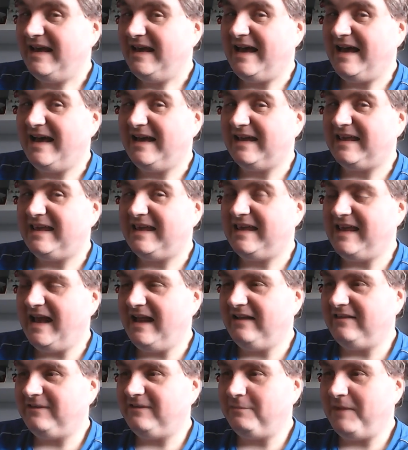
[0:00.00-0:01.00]

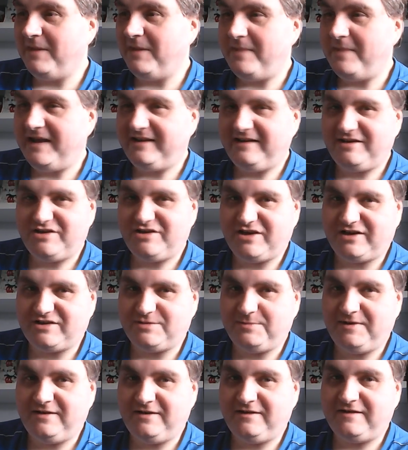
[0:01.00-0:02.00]
against my better
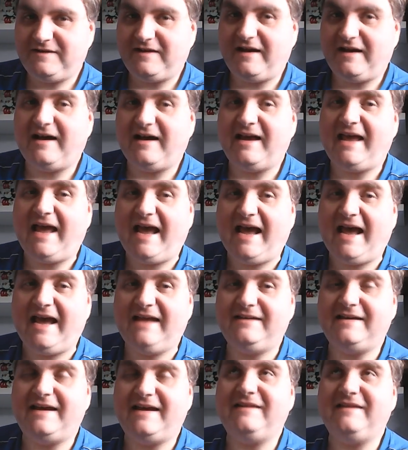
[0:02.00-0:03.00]
judgment, I
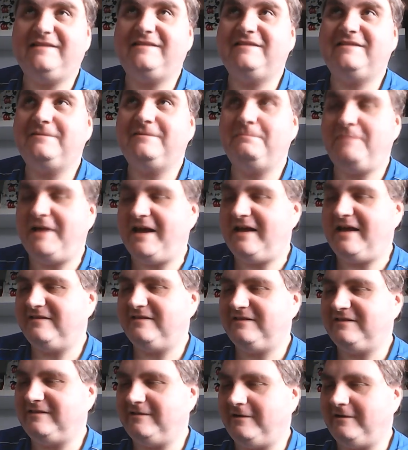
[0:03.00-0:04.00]
had a spare
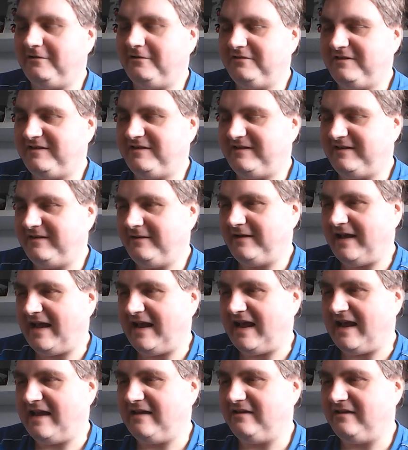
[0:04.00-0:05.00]
slot,
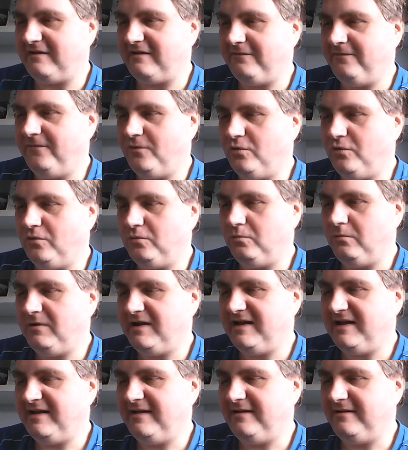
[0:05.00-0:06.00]
and I thought,
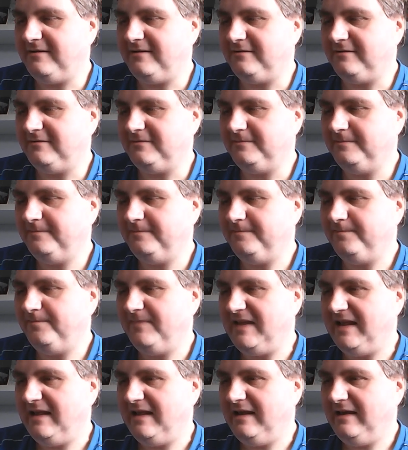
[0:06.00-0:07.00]
well,
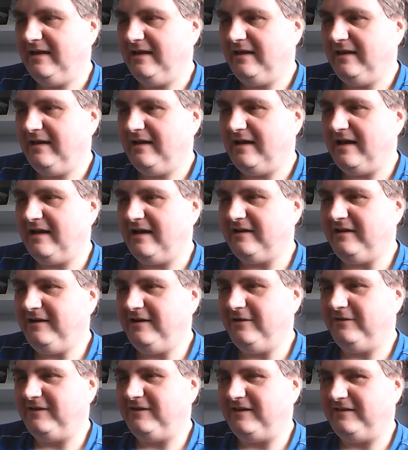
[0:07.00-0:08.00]
I can
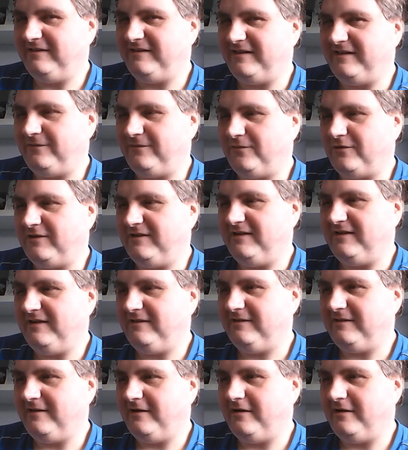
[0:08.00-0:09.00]
use this just for a
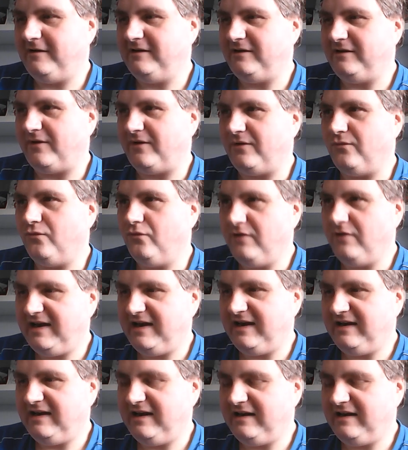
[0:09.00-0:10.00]
discard if I
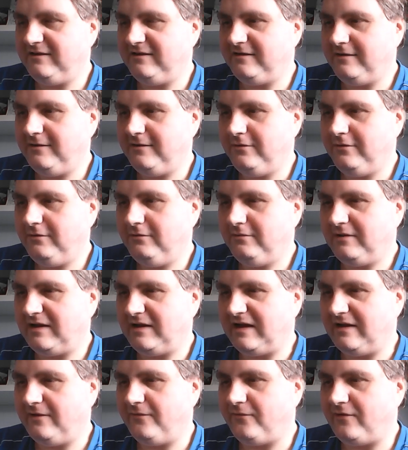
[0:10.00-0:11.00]
really need to
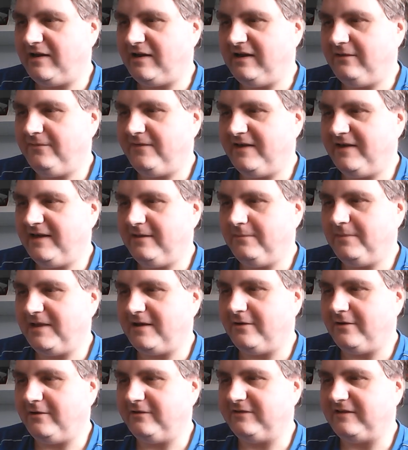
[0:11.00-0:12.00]
for anything,
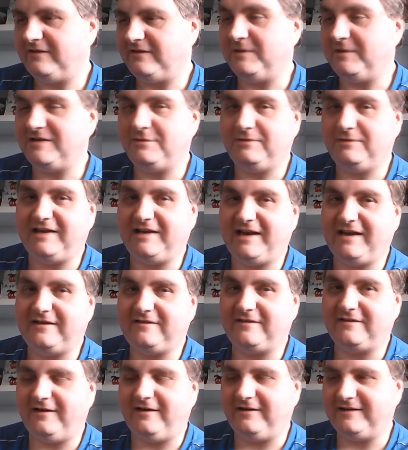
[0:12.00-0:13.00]
because especially with the
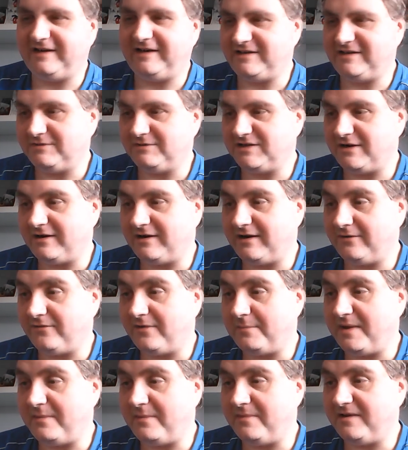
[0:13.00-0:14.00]
next card, actually, I'm showing, I've
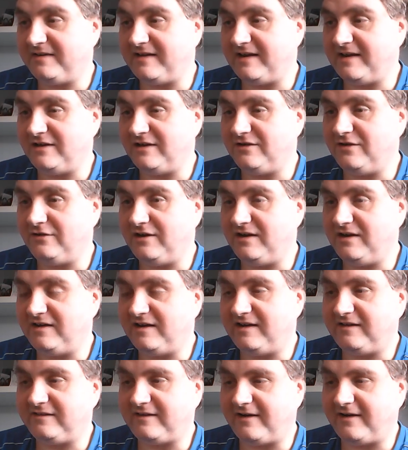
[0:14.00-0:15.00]
remembered you do need
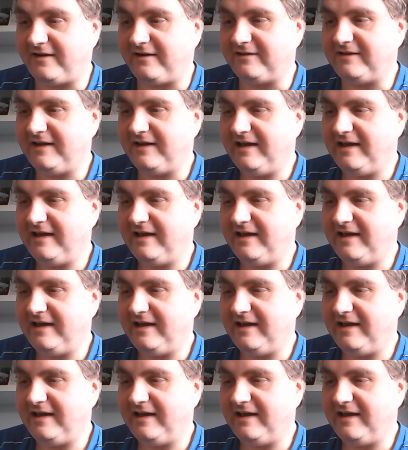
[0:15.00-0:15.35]
a discard.